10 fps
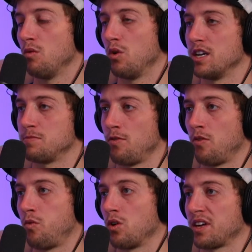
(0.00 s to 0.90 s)
Whereas
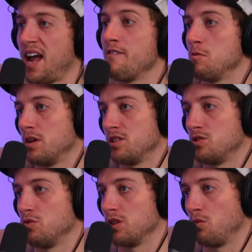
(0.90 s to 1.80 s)
proof of work,
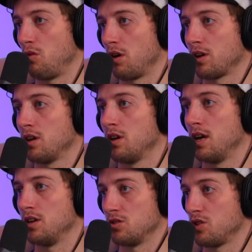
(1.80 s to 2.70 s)
everybody's doing the work
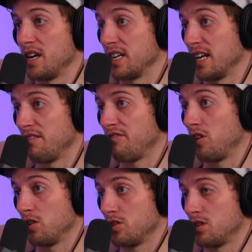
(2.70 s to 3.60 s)
and trying to get it
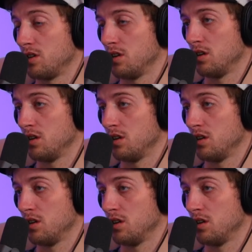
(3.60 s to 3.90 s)
first.